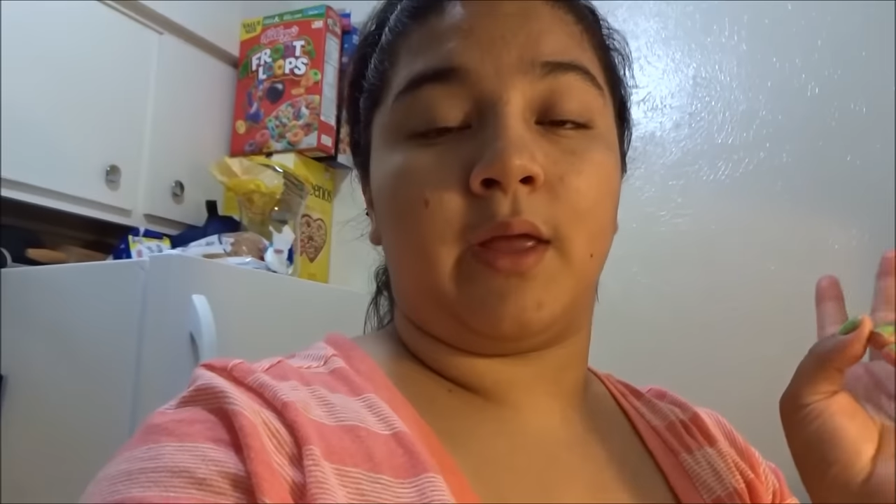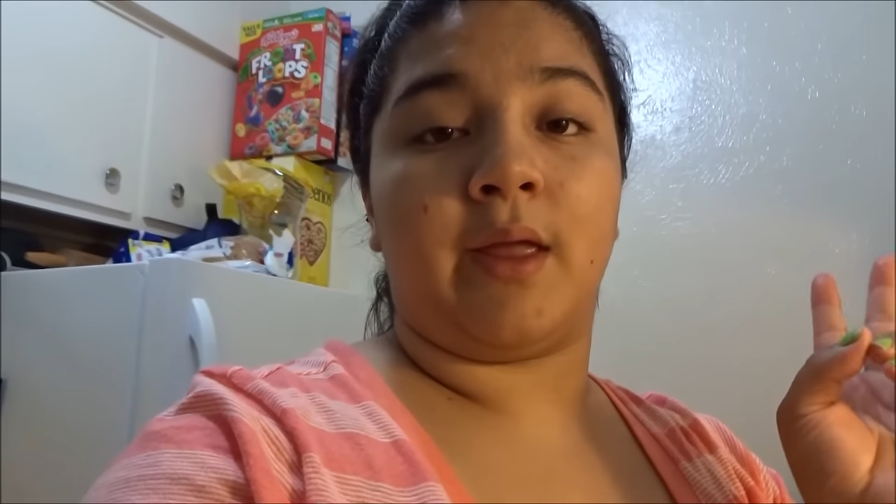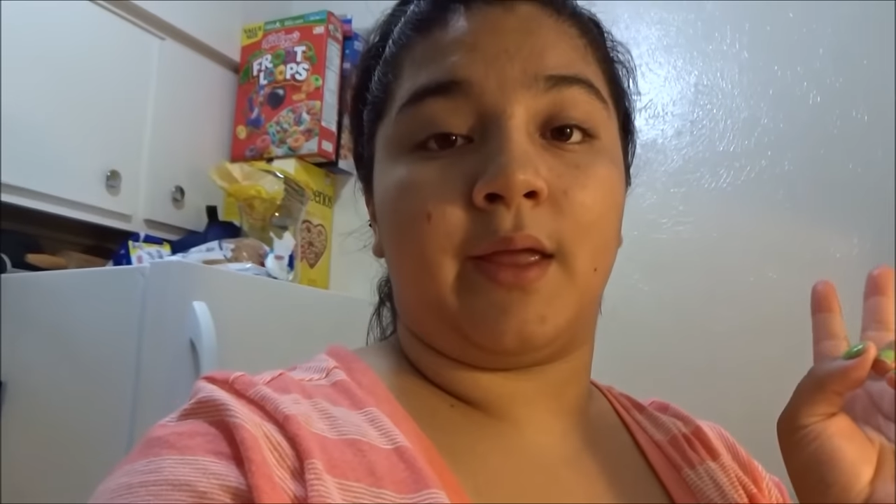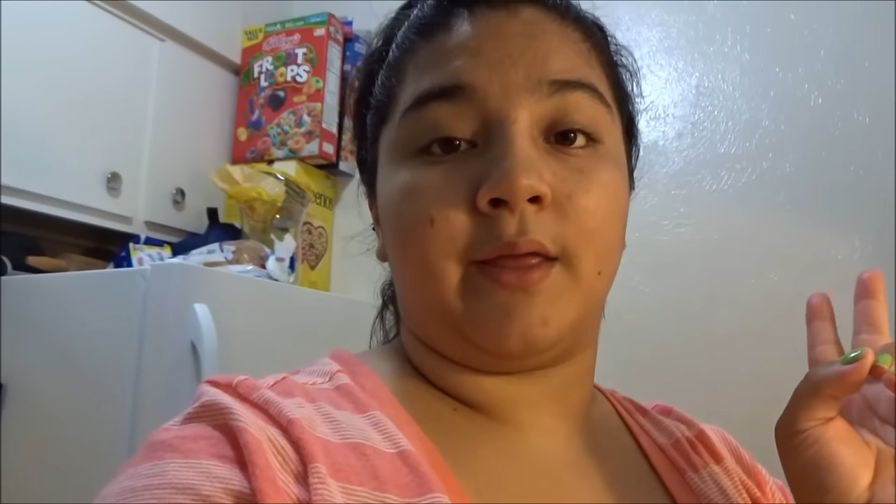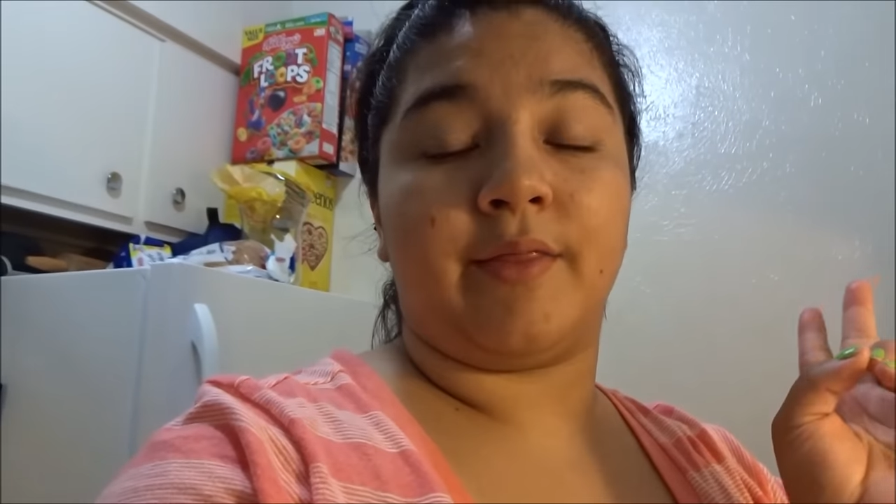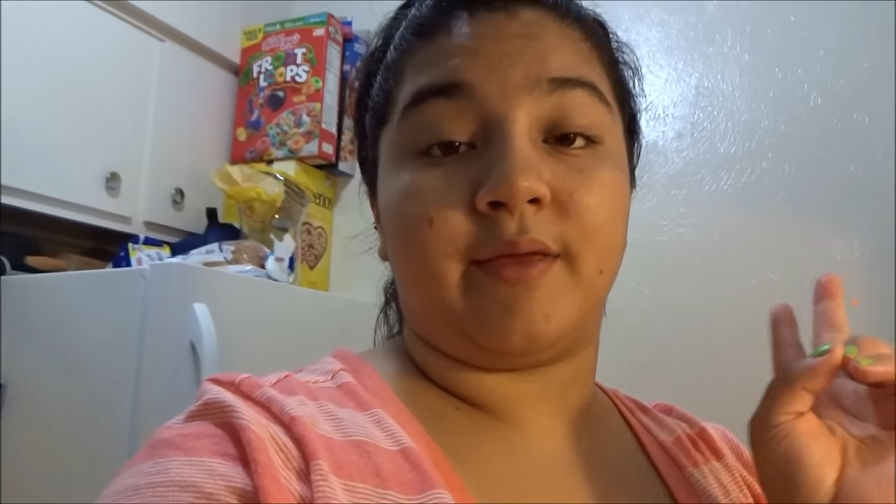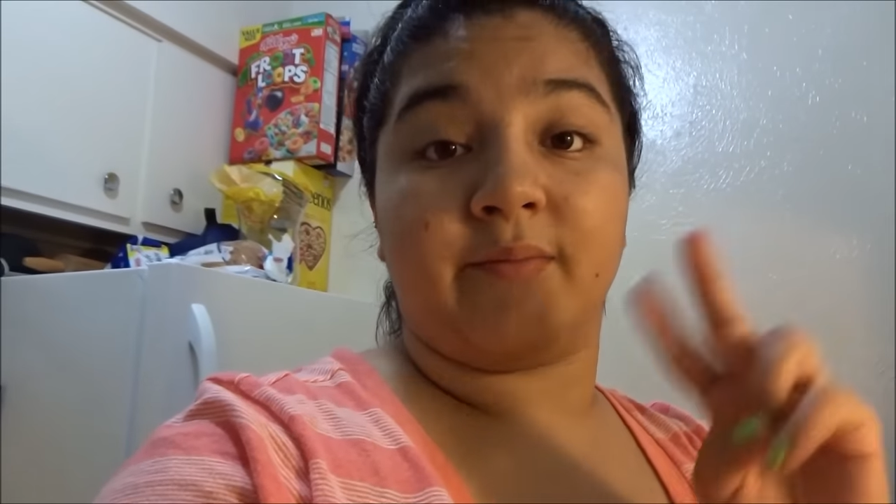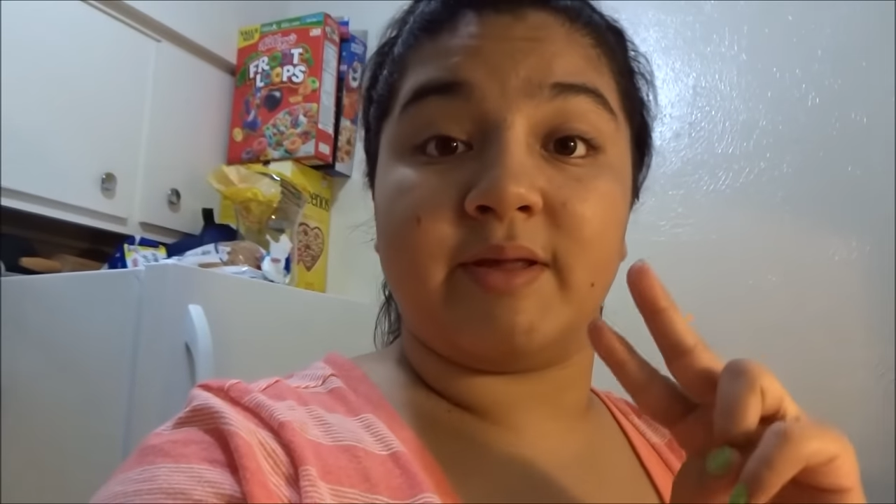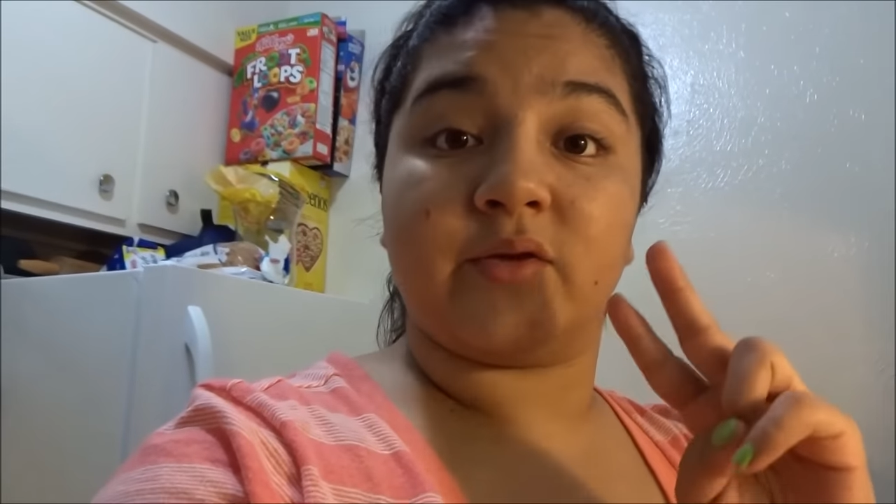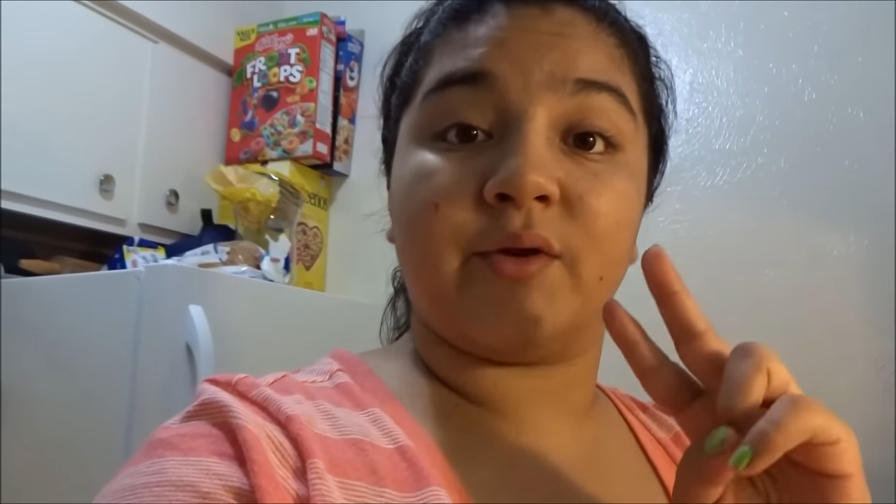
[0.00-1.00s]
and the
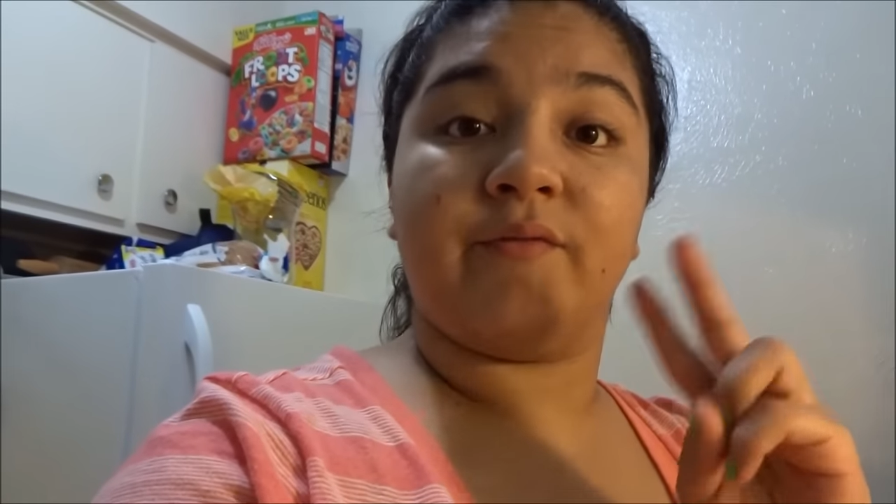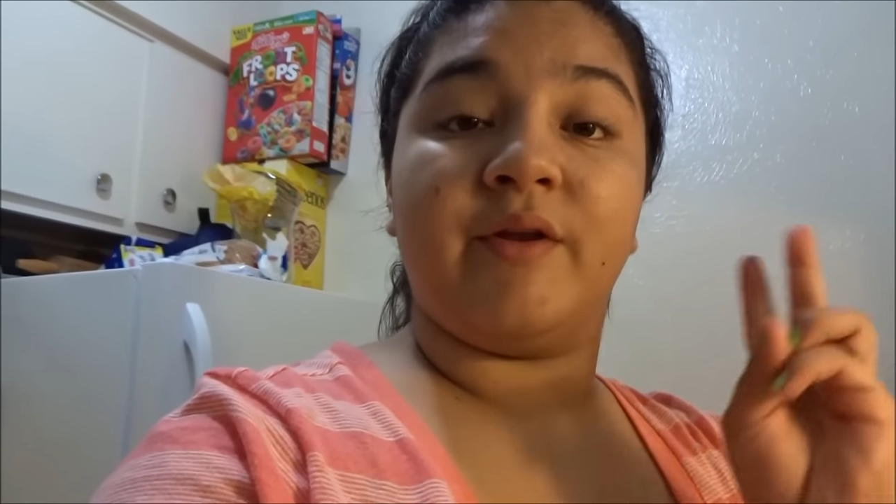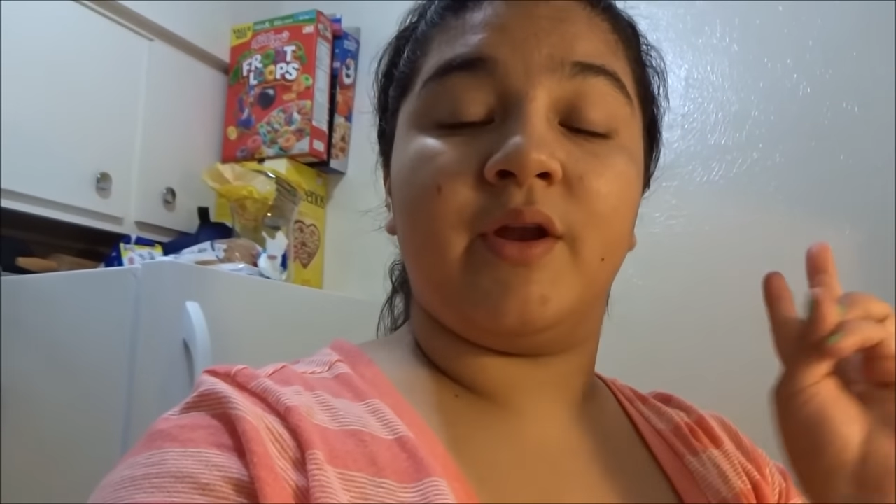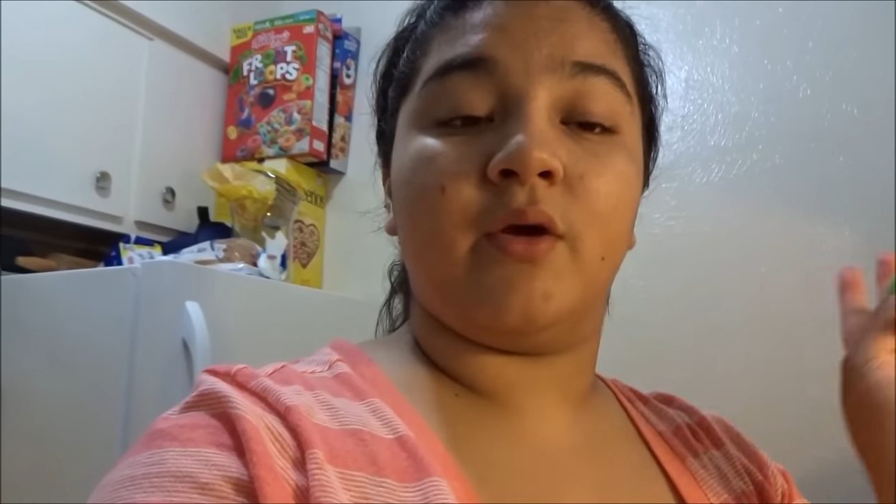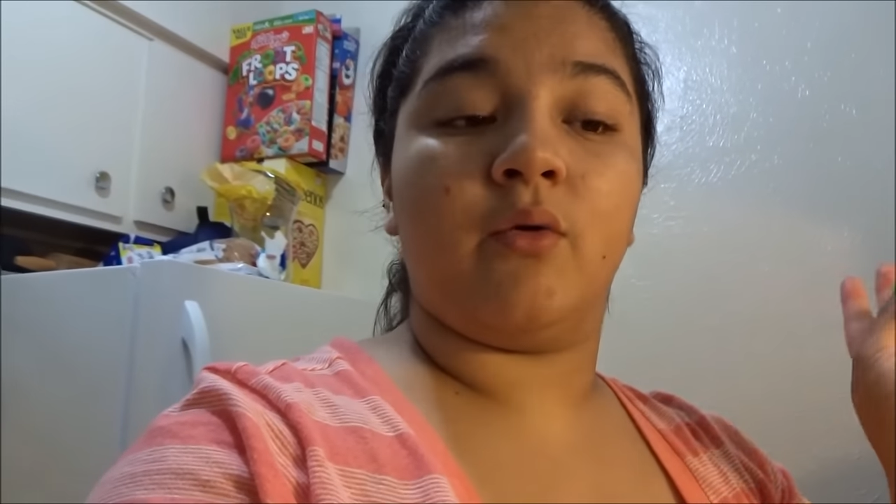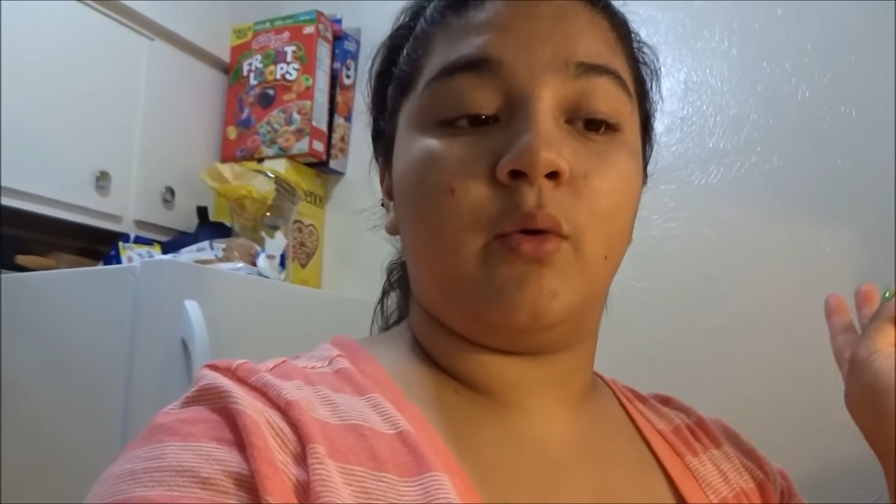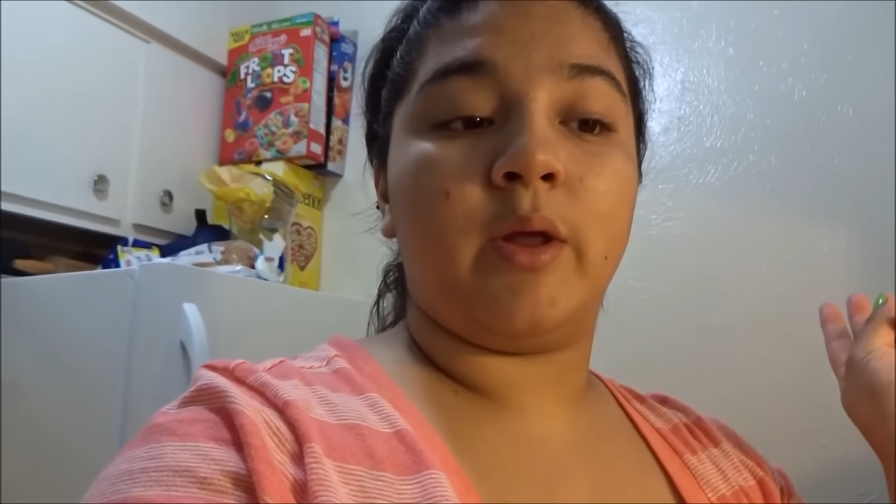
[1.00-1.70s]
mystery video.